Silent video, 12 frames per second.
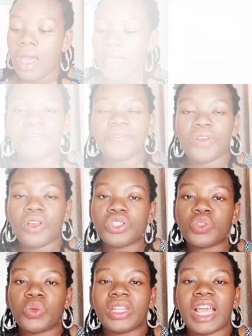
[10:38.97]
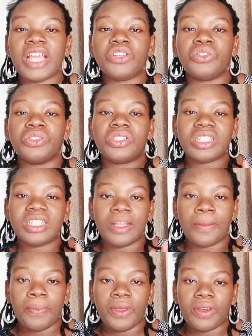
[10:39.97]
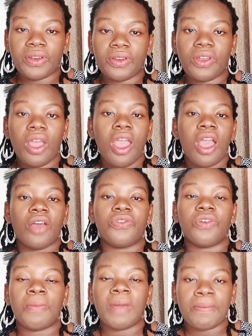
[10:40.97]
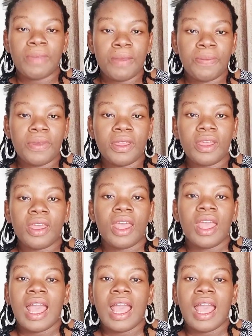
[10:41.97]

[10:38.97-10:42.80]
At first, when I introduced the milk for my baby,